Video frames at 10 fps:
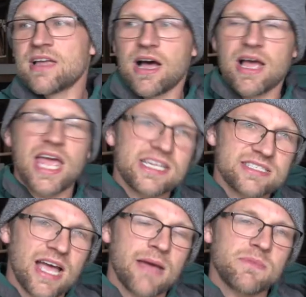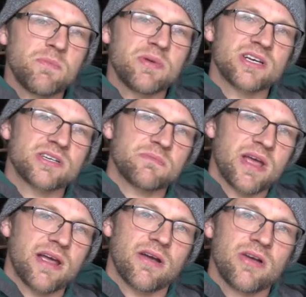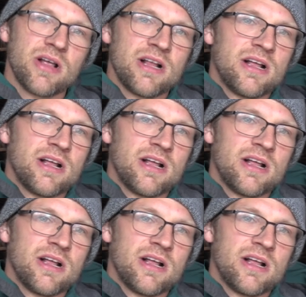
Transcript: Uh, anytime you pair